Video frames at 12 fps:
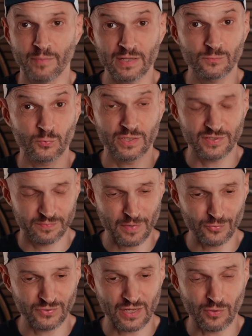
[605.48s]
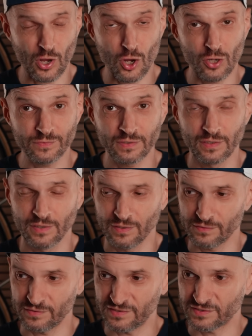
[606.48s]
But with this mount now on,
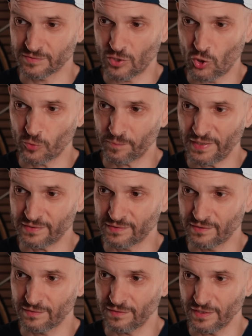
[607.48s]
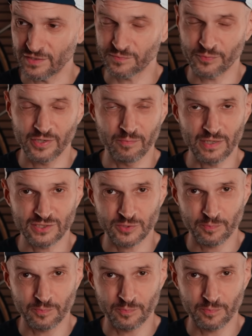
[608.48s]
this cockpit is pretty much